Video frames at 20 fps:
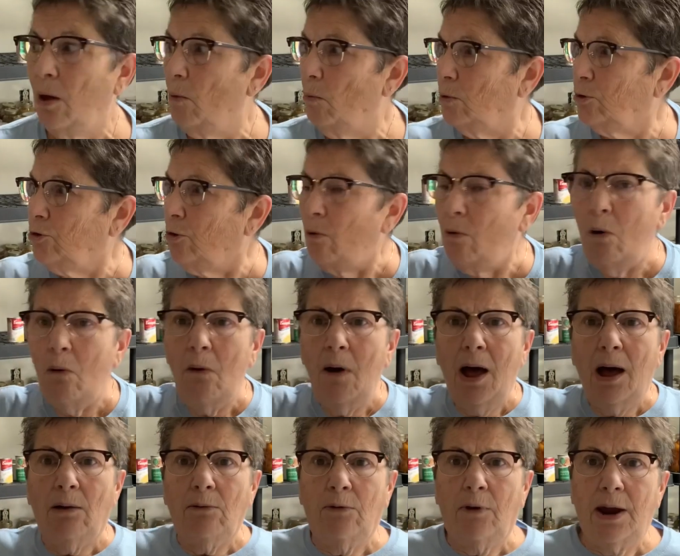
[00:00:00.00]
Well, don't go
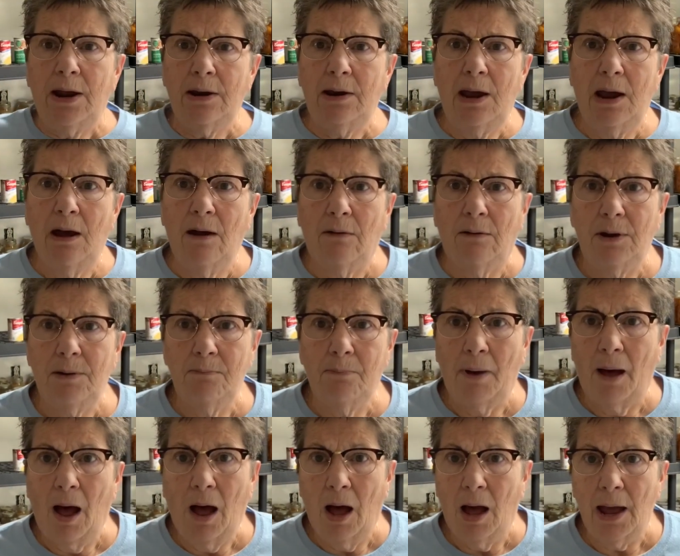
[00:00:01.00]
out right now and
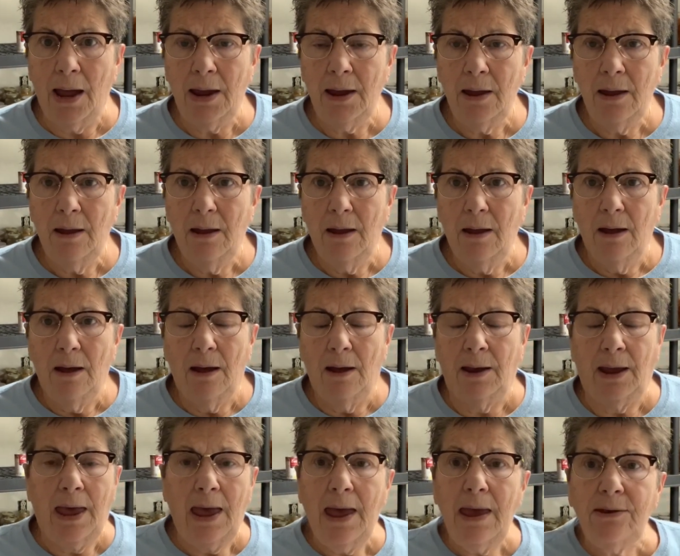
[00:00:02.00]
buy a
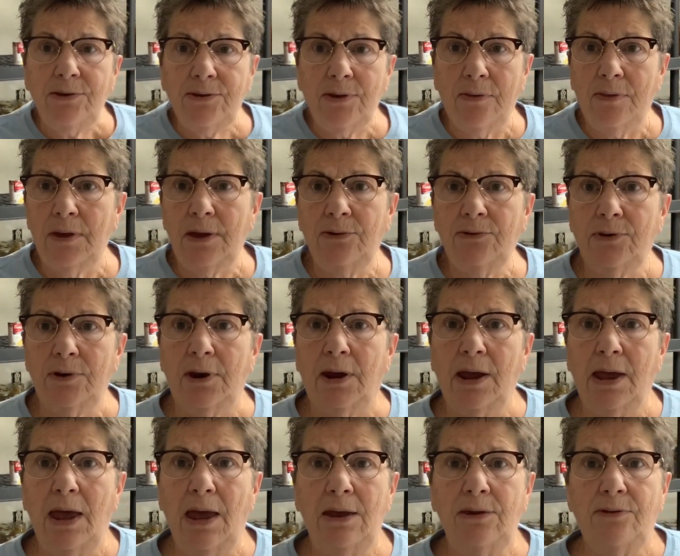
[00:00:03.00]
case of this and a
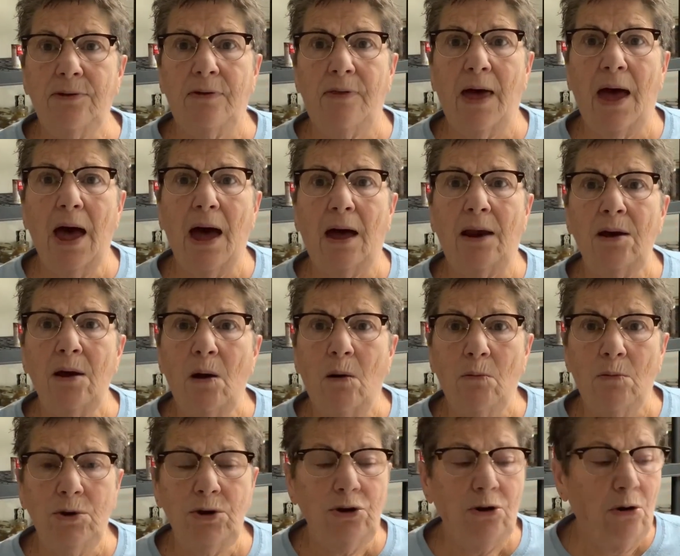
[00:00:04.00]
case of that.
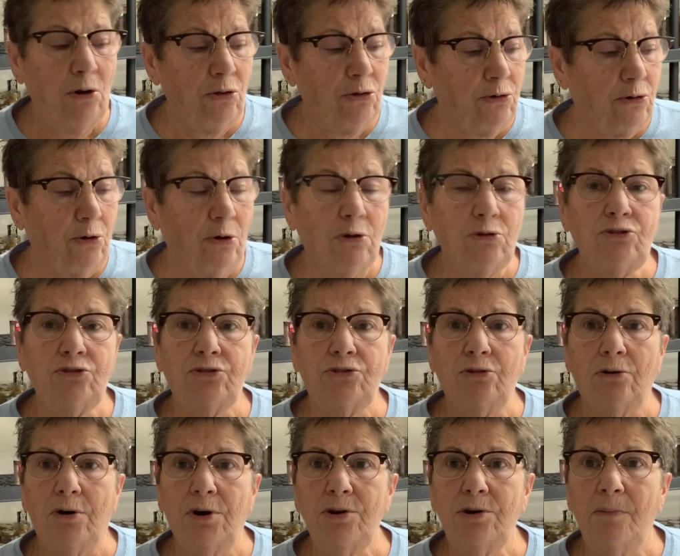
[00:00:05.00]
When you go to the grocery
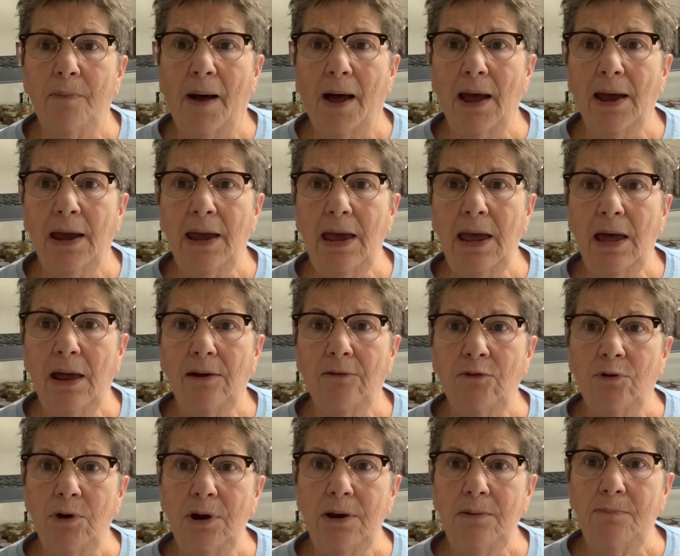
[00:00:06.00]
store and you buy a can of
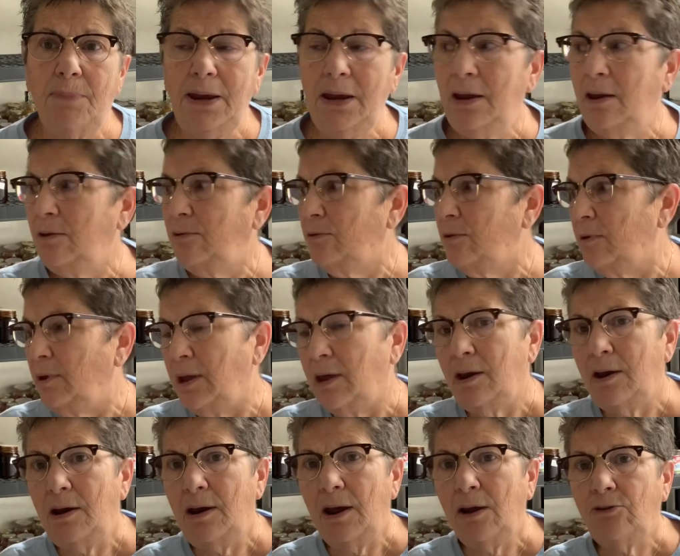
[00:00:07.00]
green beans, get
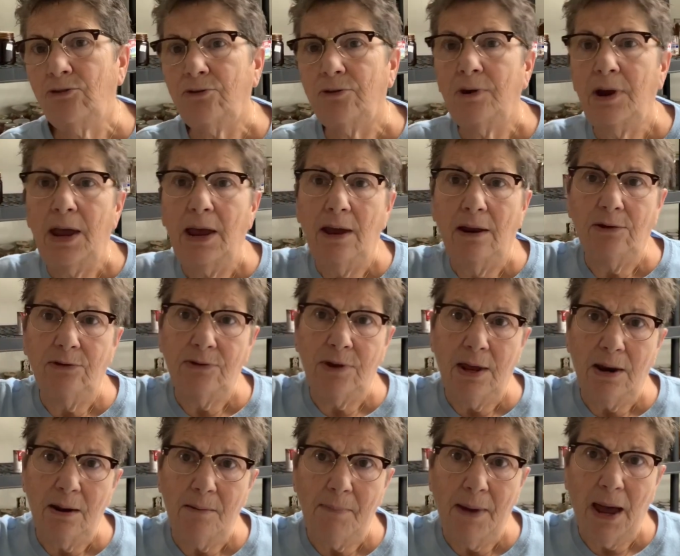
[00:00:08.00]
an extra can,
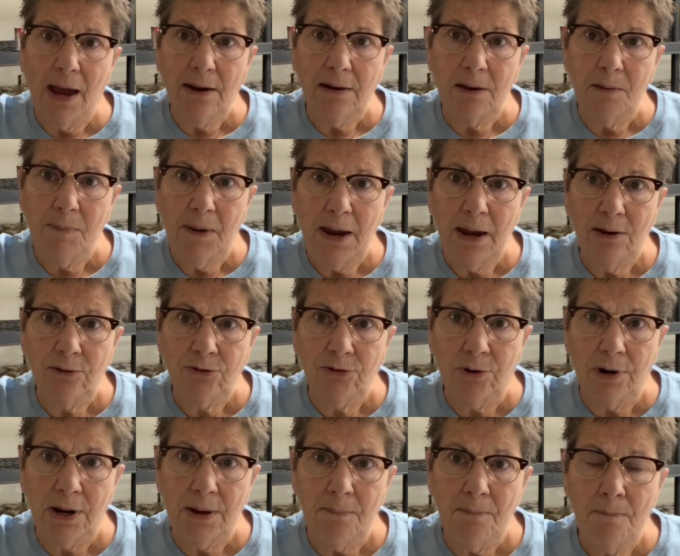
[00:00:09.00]
set it back in the
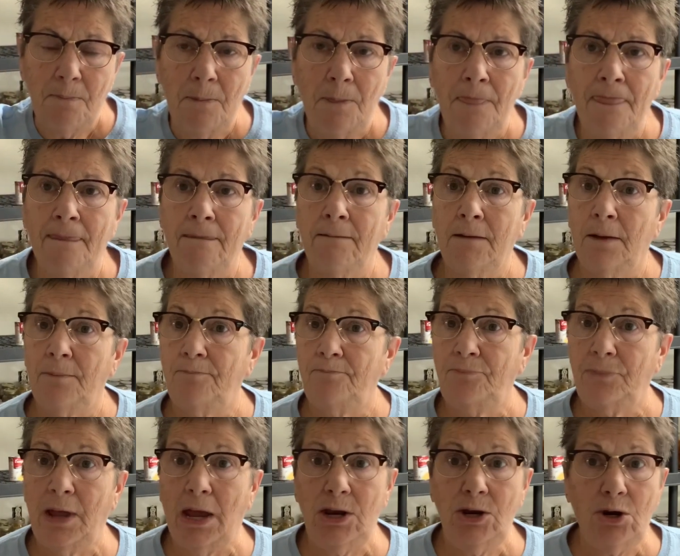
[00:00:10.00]
pantry.
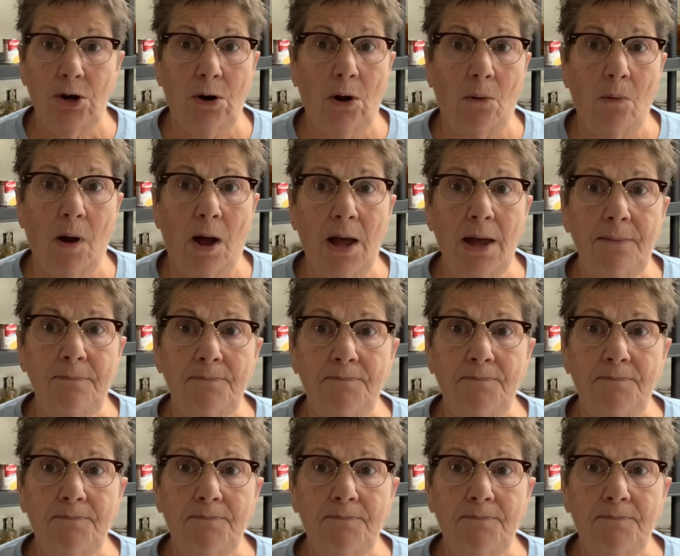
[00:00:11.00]
And you know what?